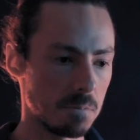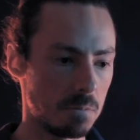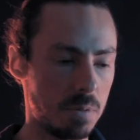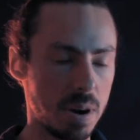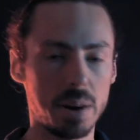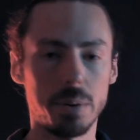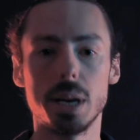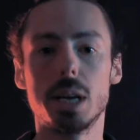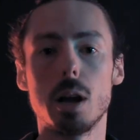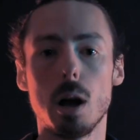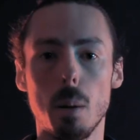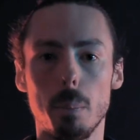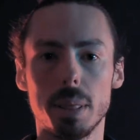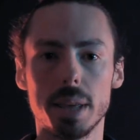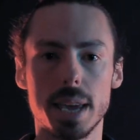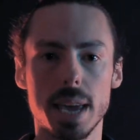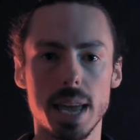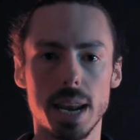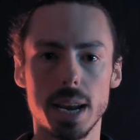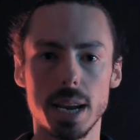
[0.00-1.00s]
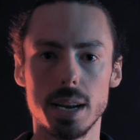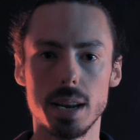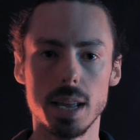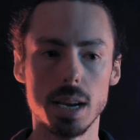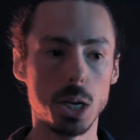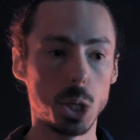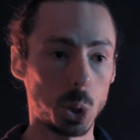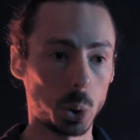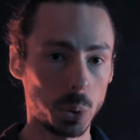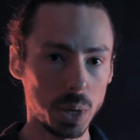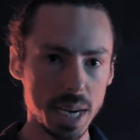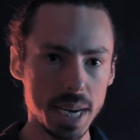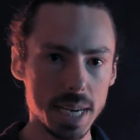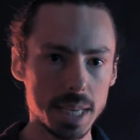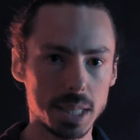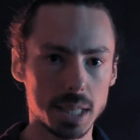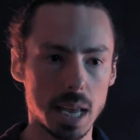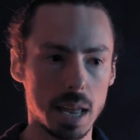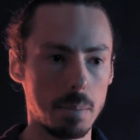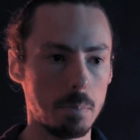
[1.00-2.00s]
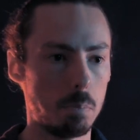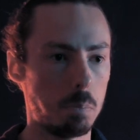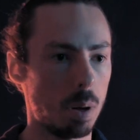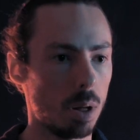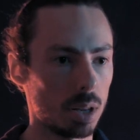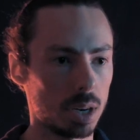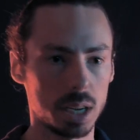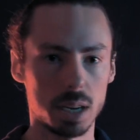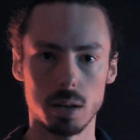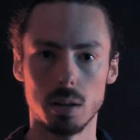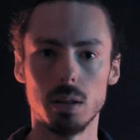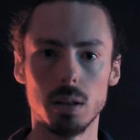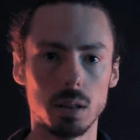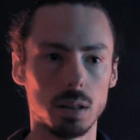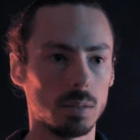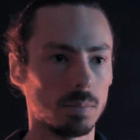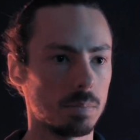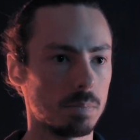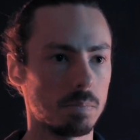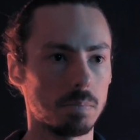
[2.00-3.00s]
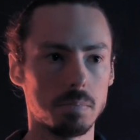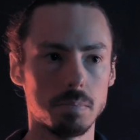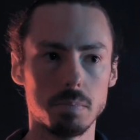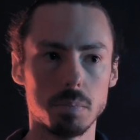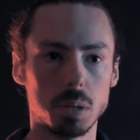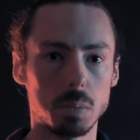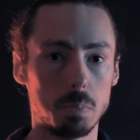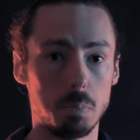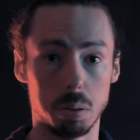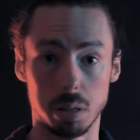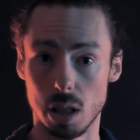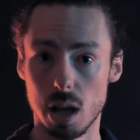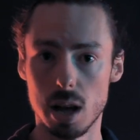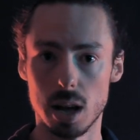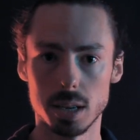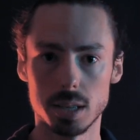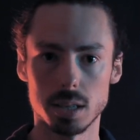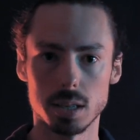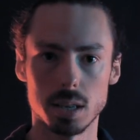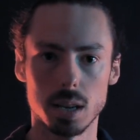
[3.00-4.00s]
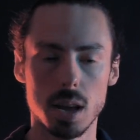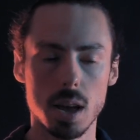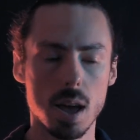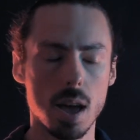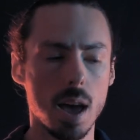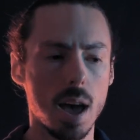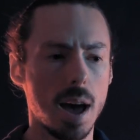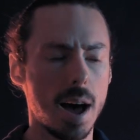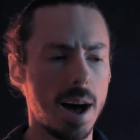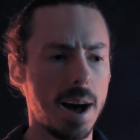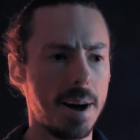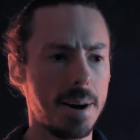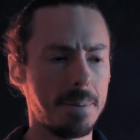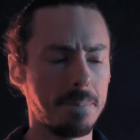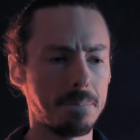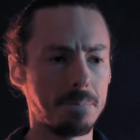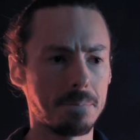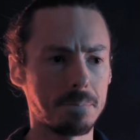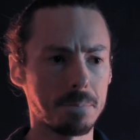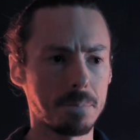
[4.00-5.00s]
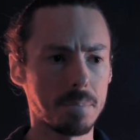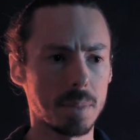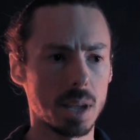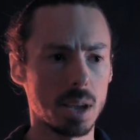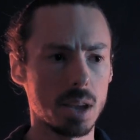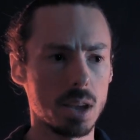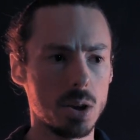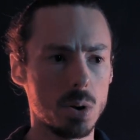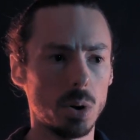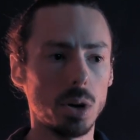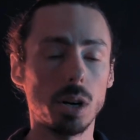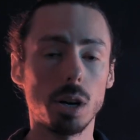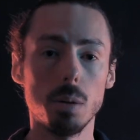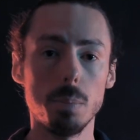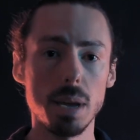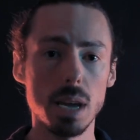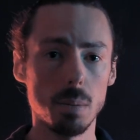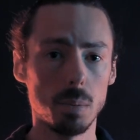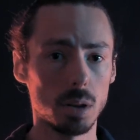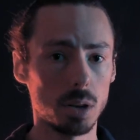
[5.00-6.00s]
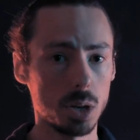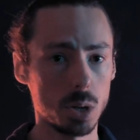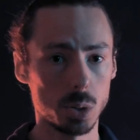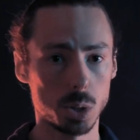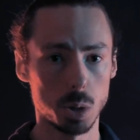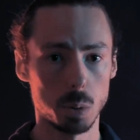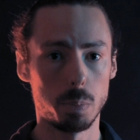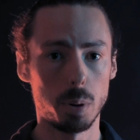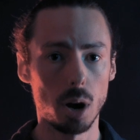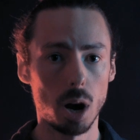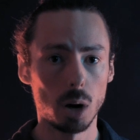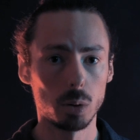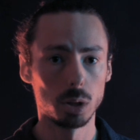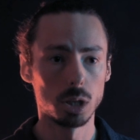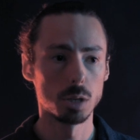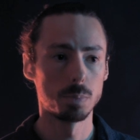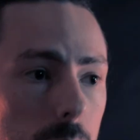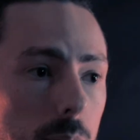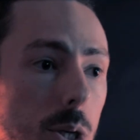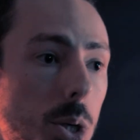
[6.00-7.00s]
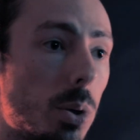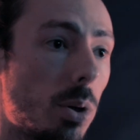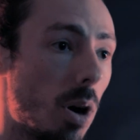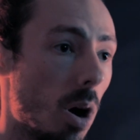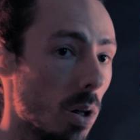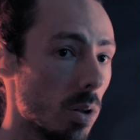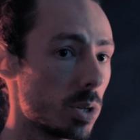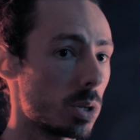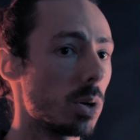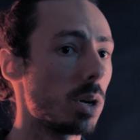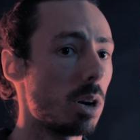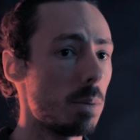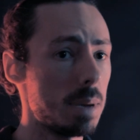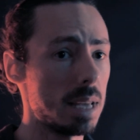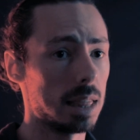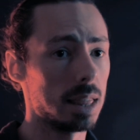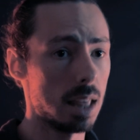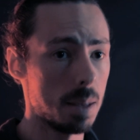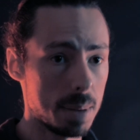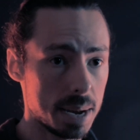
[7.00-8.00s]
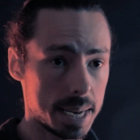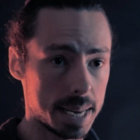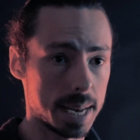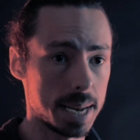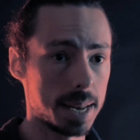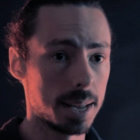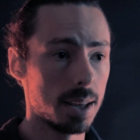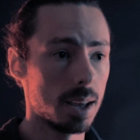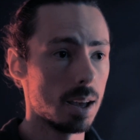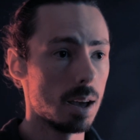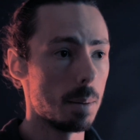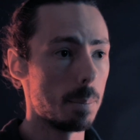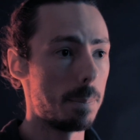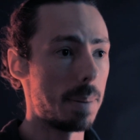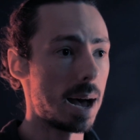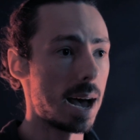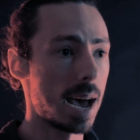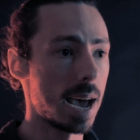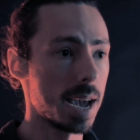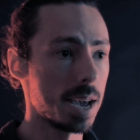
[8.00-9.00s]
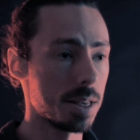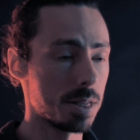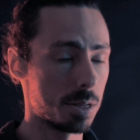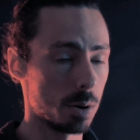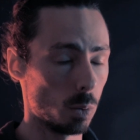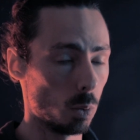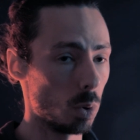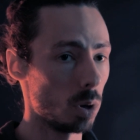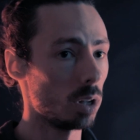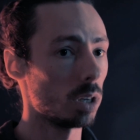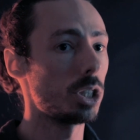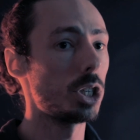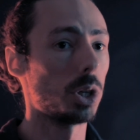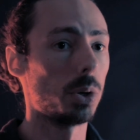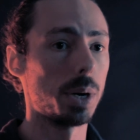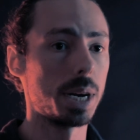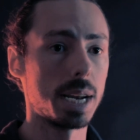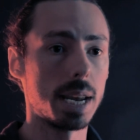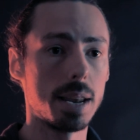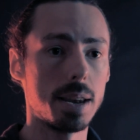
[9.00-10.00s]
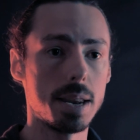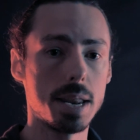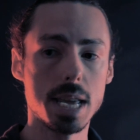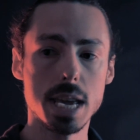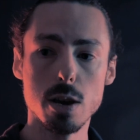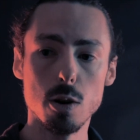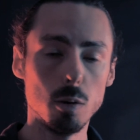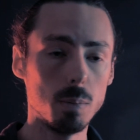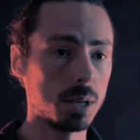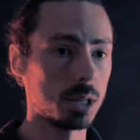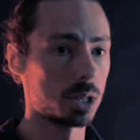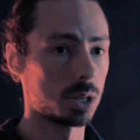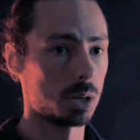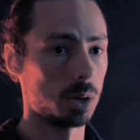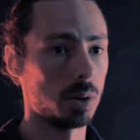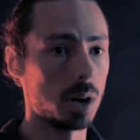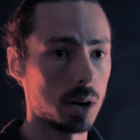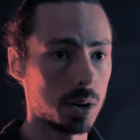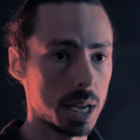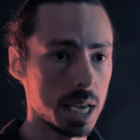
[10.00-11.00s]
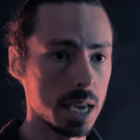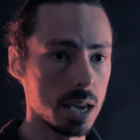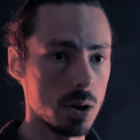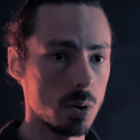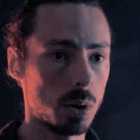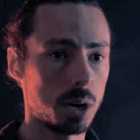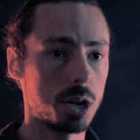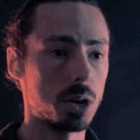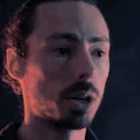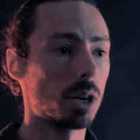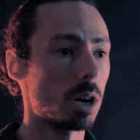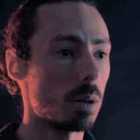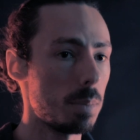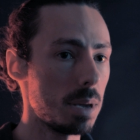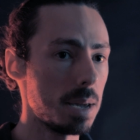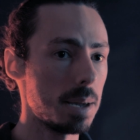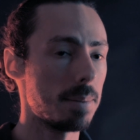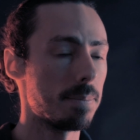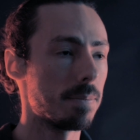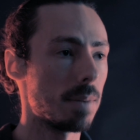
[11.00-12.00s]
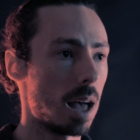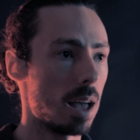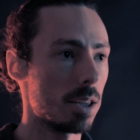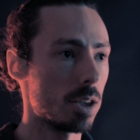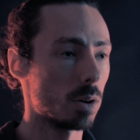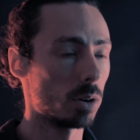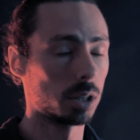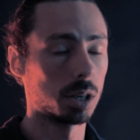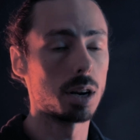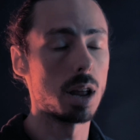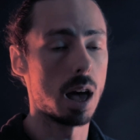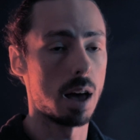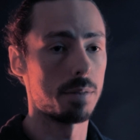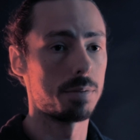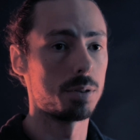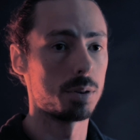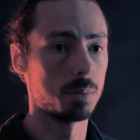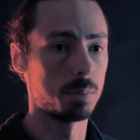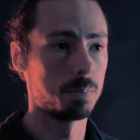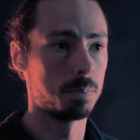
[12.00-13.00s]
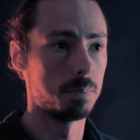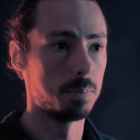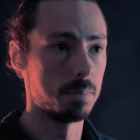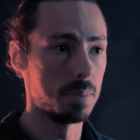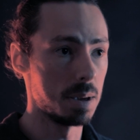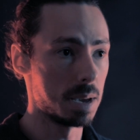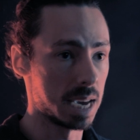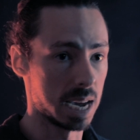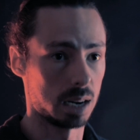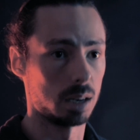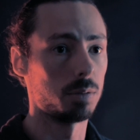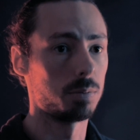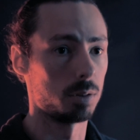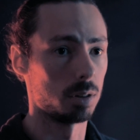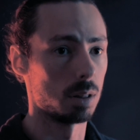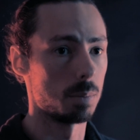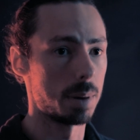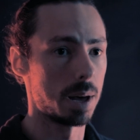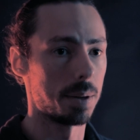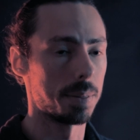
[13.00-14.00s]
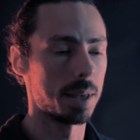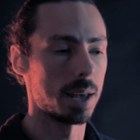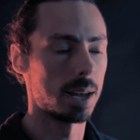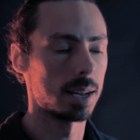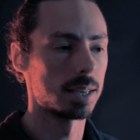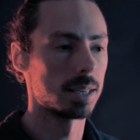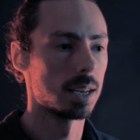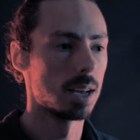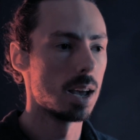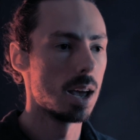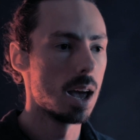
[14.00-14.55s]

very complicated intrigues and political plots. You're going to be able to use your powers, but you're also going to be limited by the world you're in and the humans surrounding you, and you're going to have to be careful about that.